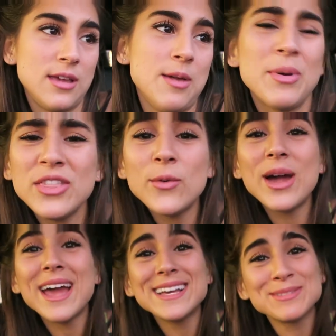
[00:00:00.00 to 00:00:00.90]
By the
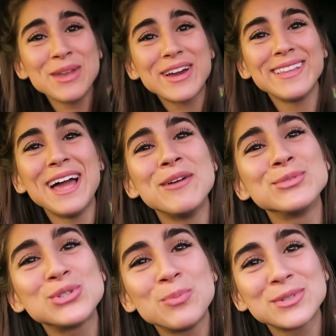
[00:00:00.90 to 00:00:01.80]
way guys, I'm not gonna lie, I'm
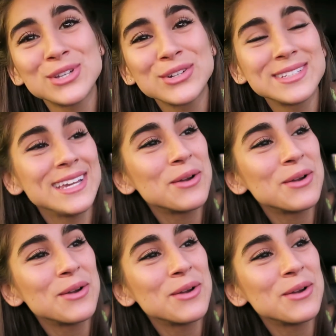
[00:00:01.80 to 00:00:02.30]
super salty.